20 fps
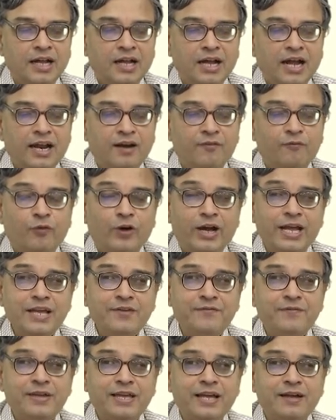And why
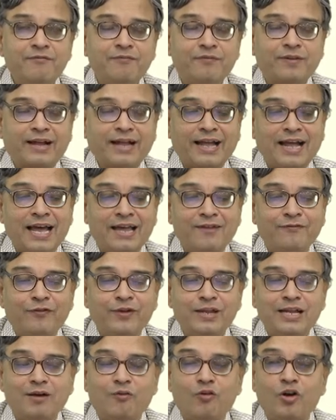we have
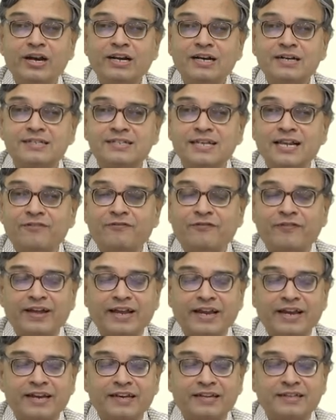carefully avoided self
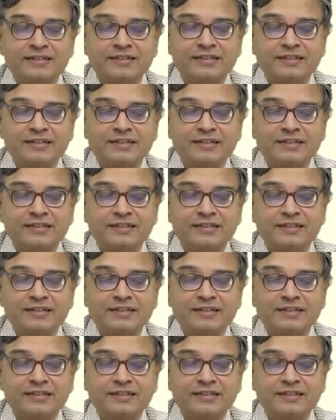weight?